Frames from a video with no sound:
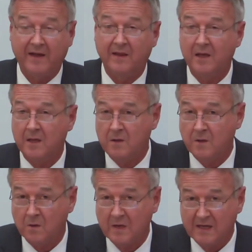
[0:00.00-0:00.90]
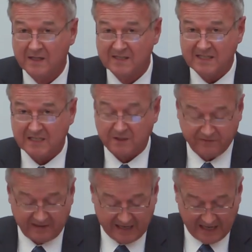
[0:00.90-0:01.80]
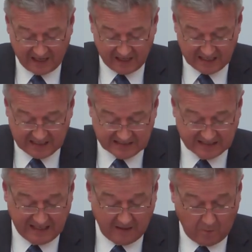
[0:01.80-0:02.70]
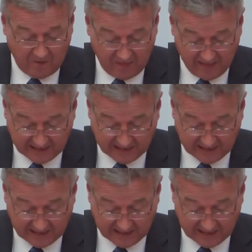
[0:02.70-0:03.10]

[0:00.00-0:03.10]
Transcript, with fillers: by the EU, sit very uneasily with